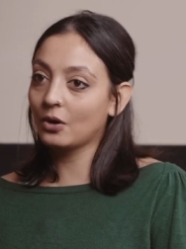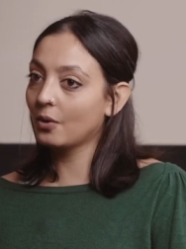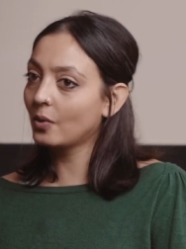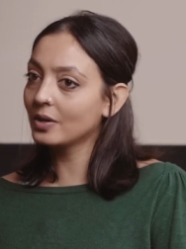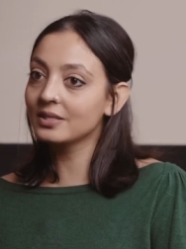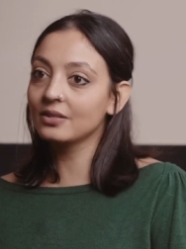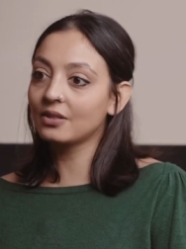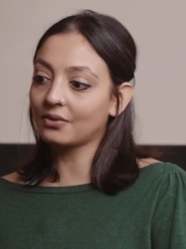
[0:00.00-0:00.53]
It
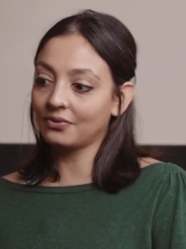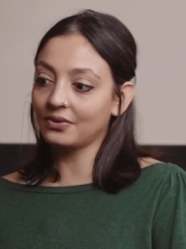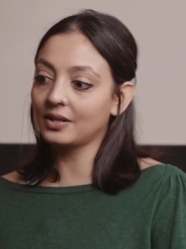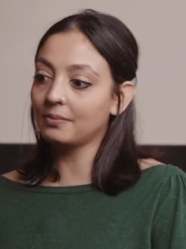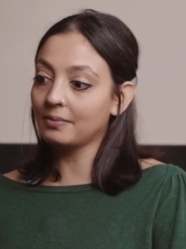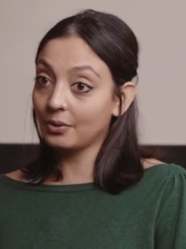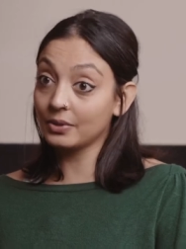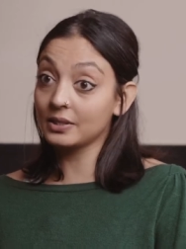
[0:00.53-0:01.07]
wasn't the
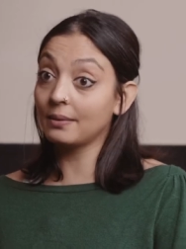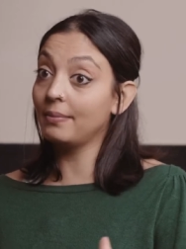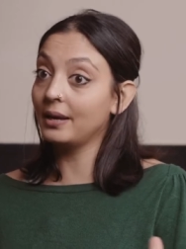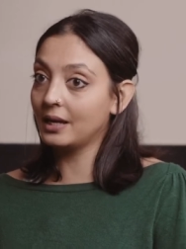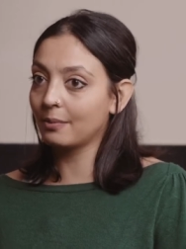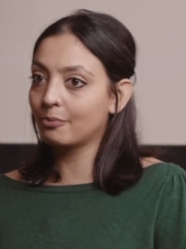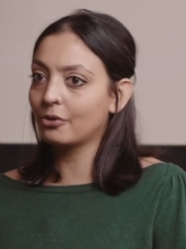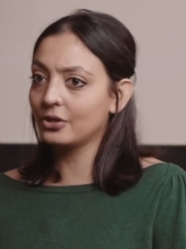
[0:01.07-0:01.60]
film, it was a
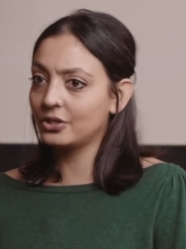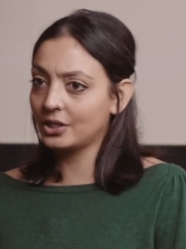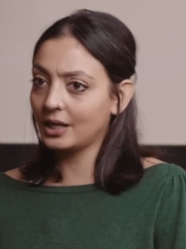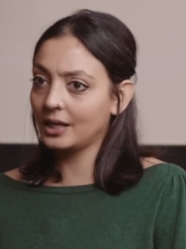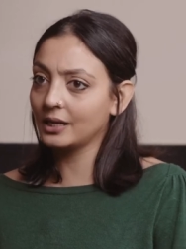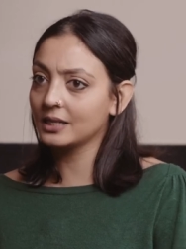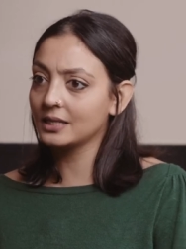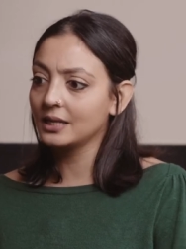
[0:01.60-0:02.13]
bigger
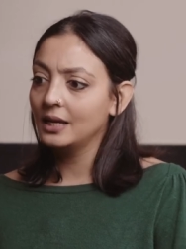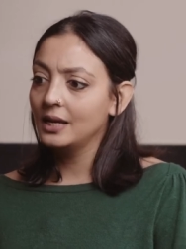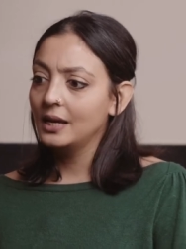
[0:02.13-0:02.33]
project.